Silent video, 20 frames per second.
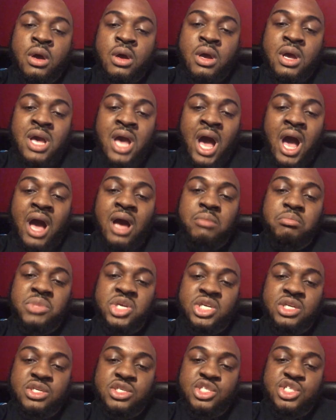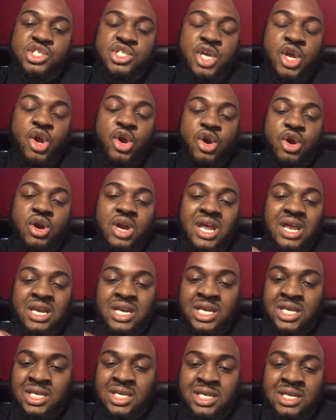comment, share, and
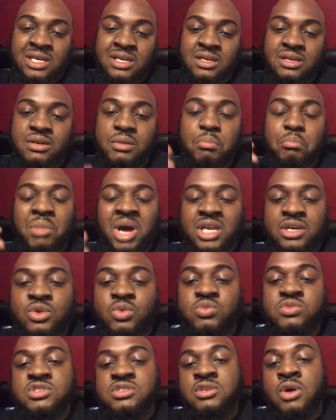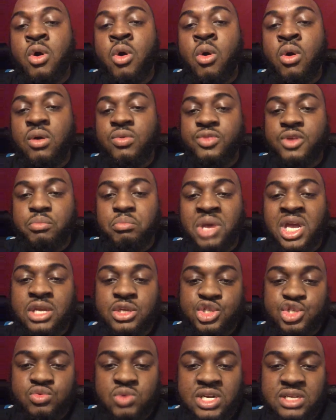again, my new song, The
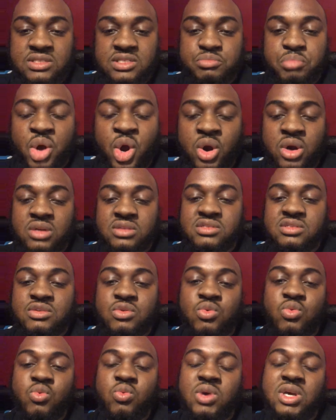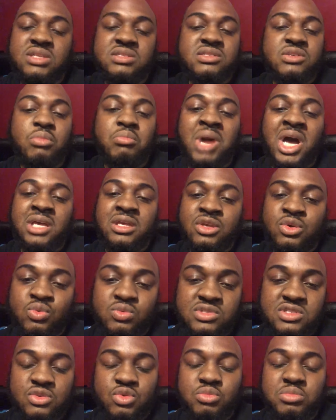Matrix Part 2, it's on my
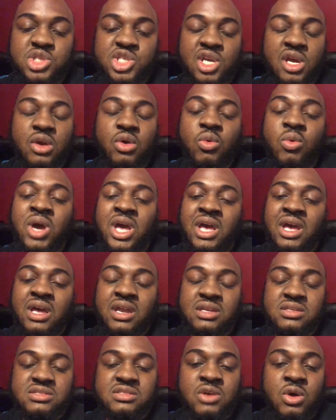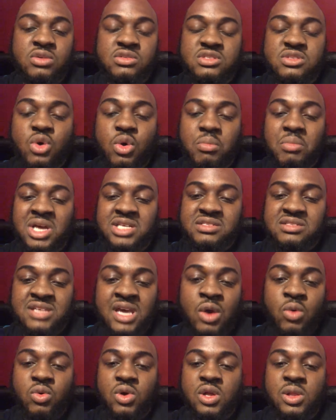YouTube channel, and it's also on my
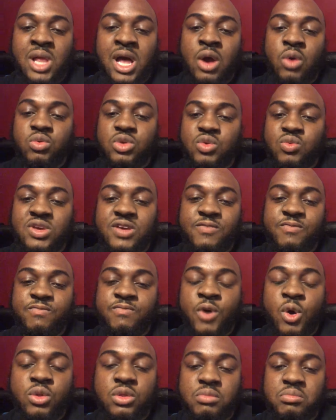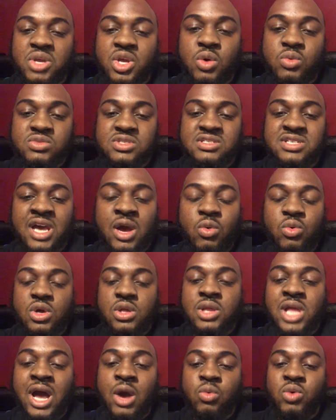SoundCloud. You can follow me on
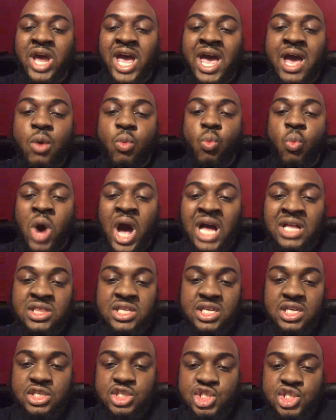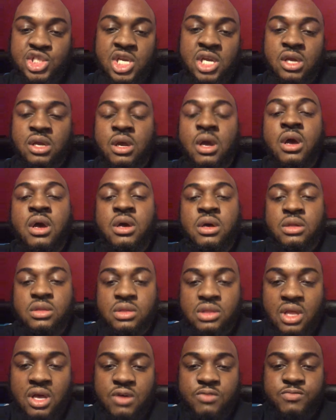SoundCloud at WallyG.
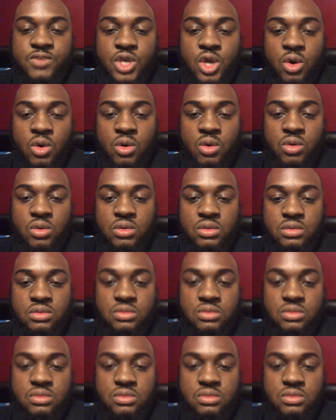Love y'all.